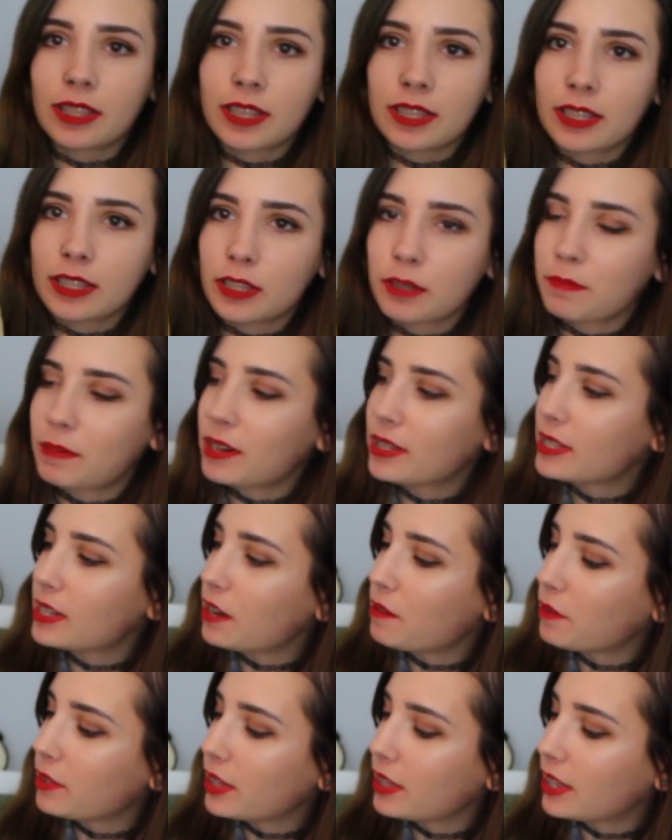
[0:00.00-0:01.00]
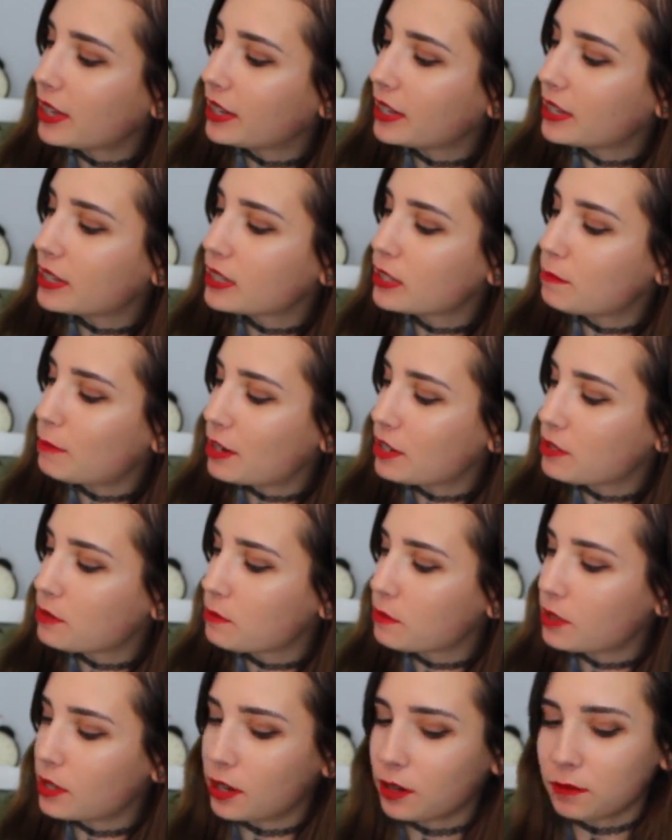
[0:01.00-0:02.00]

This is the pressing. I really like it because it matches with the